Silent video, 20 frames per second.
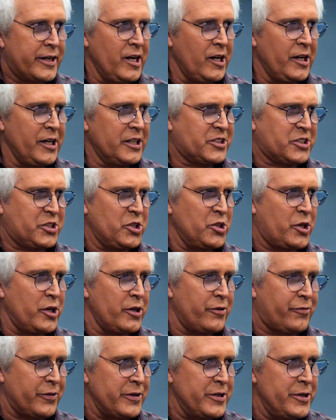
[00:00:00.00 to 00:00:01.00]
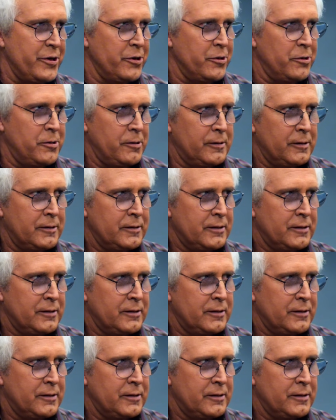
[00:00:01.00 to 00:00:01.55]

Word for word: Killing's too good for you.